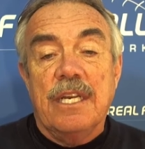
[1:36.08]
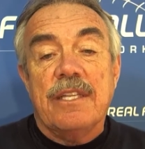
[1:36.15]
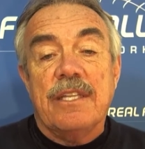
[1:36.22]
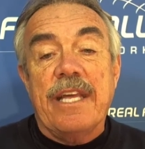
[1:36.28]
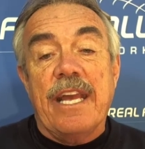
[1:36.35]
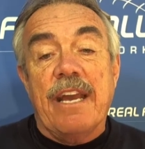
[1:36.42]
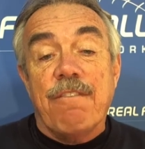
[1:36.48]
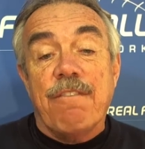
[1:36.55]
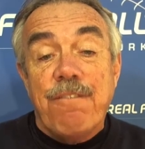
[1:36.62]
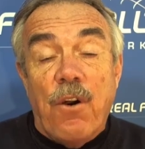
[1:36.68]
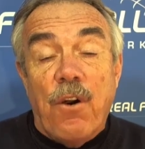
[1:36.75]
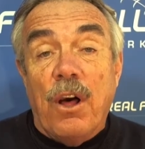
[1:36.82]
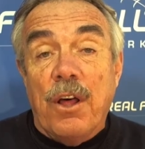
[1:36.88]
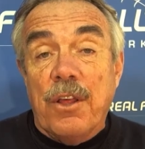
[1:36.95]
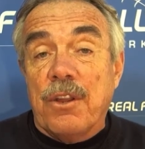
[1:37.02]
They have
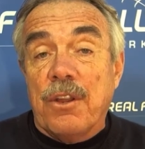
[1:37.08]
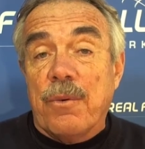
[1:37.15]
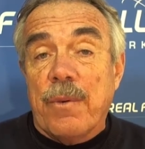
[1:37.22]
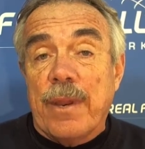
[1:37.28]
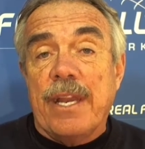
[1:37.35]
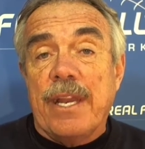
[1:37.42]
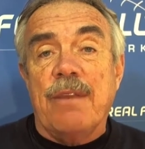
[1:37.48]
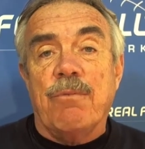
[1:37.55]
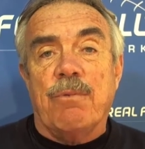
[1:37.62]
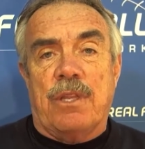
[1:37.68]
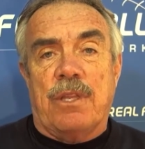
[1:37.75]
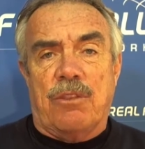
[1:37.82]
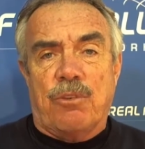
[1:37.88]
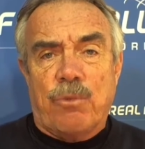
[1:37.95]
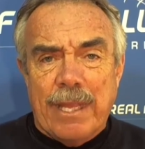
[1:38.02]
fallen already with
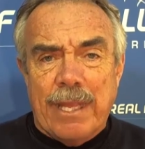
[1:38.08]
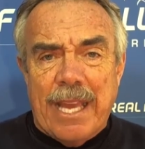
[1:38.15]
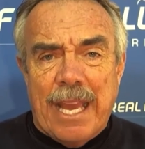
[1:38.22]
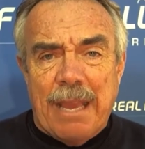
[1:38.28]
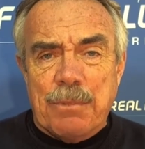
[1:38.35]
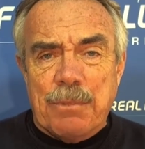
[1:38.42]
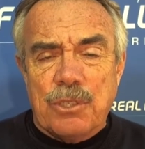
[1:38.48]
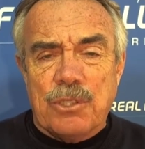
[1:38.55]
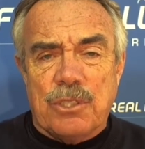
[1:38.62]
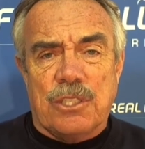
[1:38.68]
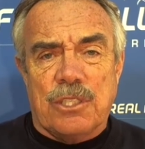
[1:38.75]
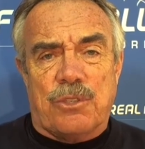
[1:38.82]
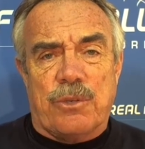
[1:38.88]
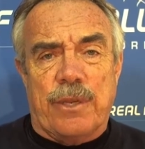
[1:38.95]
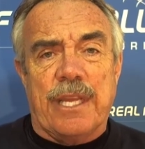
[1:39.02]
a 3-game losing
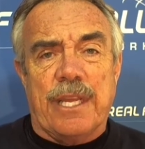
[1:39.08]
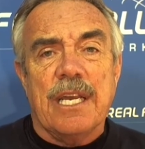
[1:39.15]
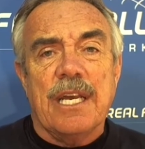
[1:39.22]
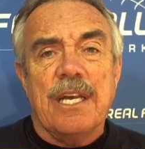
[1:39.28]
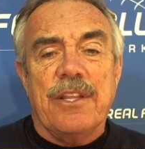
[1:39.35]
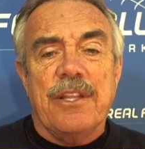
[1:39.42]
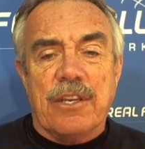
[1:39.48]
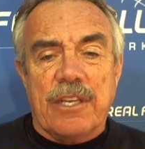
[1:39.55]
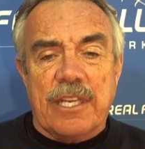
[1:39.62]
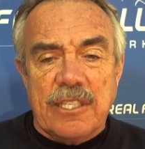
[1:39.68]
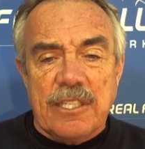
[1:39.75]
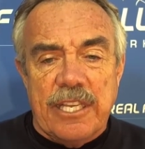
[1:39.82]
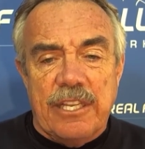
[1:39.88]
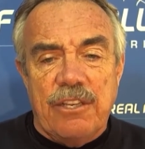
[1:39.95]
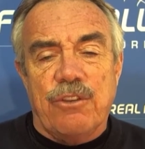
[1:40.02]
streak. They'll
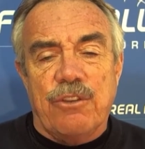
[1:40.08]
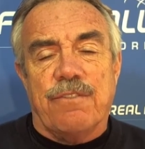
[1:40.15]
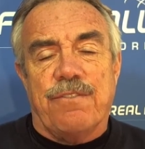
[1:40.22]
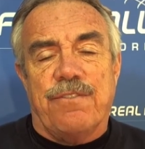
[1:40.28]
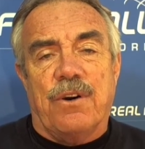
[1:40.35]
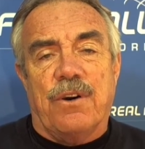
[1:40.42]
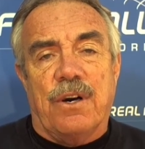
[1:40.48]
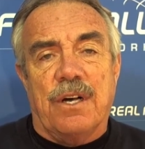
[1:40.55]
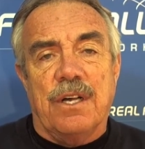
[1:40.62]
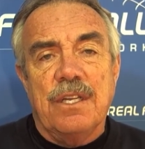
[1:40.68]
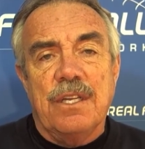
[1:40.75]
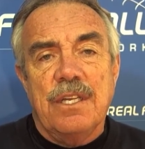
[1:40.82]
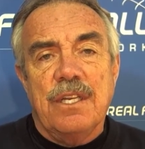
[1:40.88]
continue to fall.